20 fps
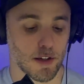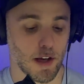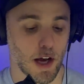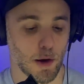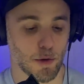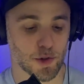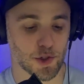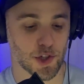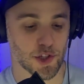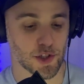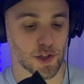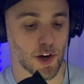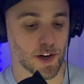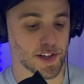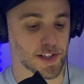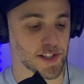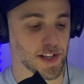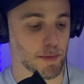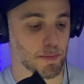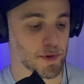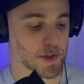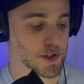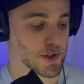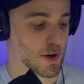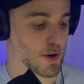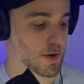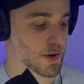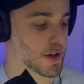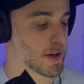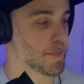I was just on his
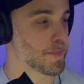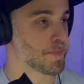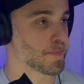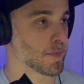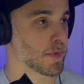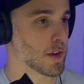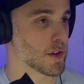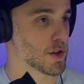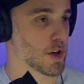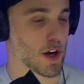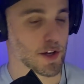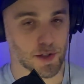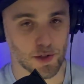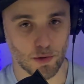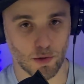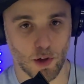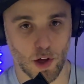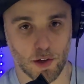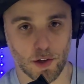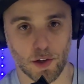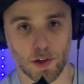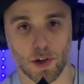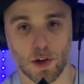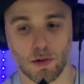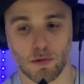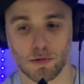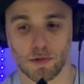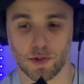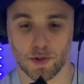episode not too long ago,